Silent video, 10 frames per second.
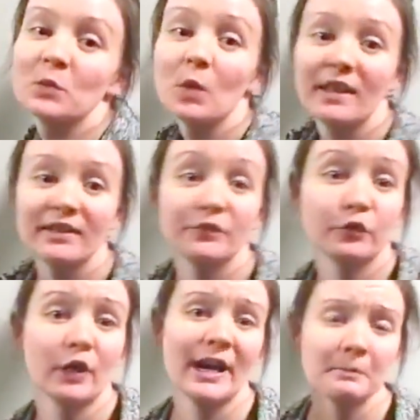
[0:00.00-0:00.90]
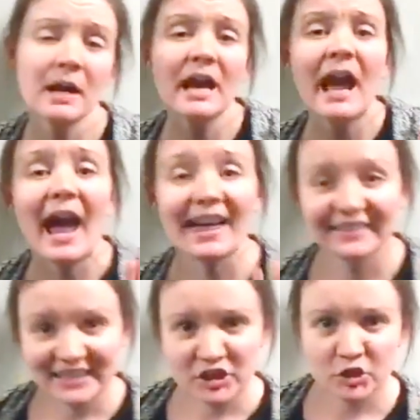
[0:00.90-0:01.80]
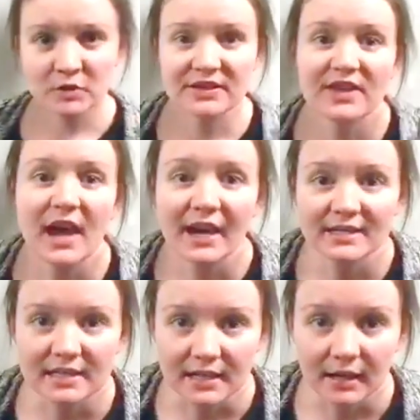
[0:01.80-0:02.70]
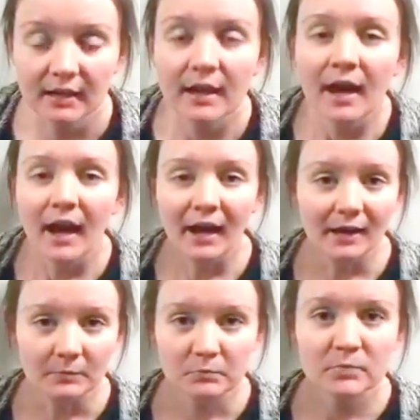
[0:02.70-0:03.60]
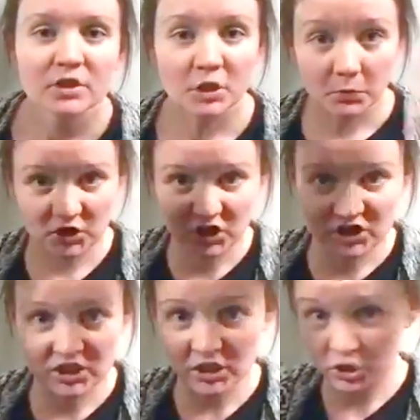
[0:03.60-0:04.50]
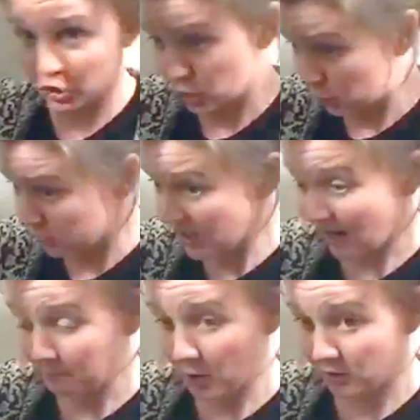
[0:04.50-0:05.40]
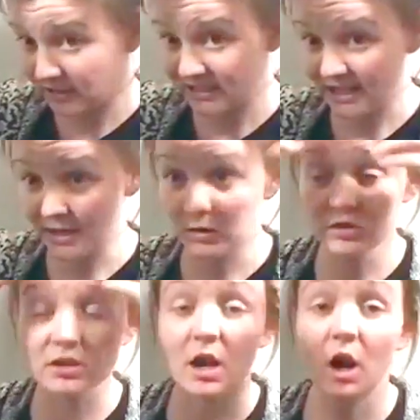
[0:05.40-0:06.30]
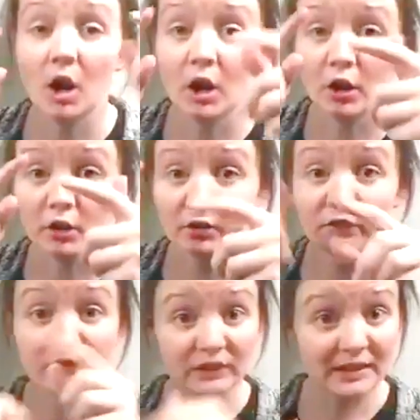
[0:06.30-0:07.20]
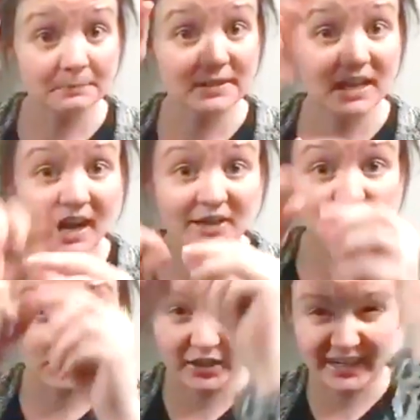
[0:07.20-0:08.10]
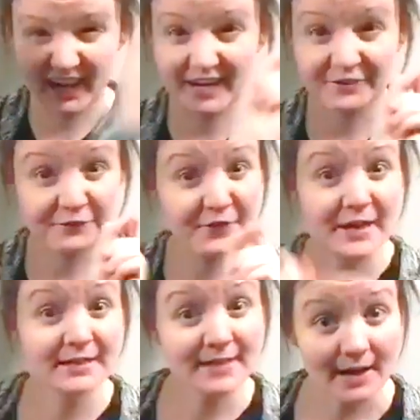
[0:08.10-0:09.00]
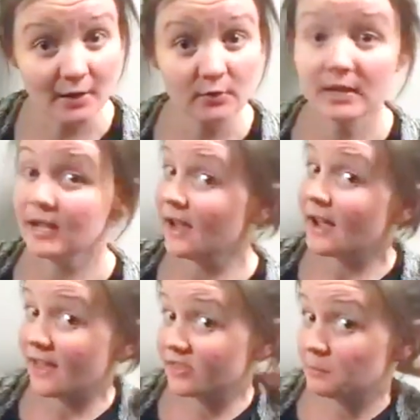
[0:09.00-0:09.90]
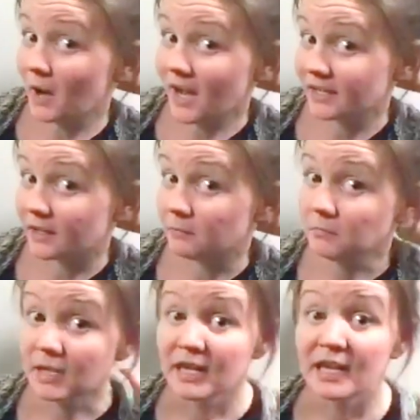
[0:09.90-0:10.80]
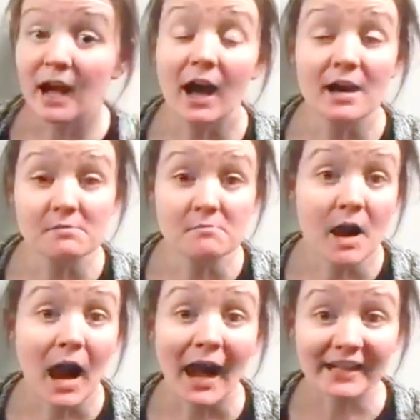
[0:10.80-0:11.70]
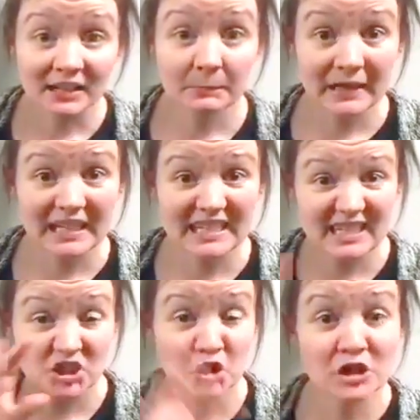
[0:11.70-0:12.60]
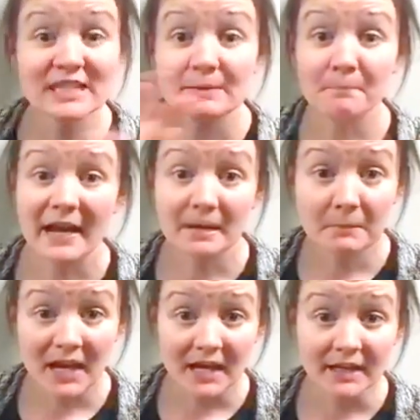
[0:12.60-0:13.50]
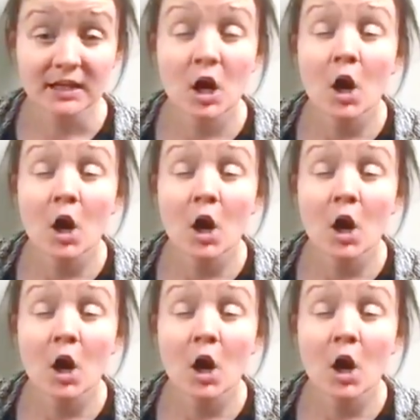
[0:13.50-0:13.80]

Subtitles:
well in frame. At least you get the idea. So it's just the two top ponytails are flipped under and kind of fanned out. And the bottom, I clip in extensions and make a bun.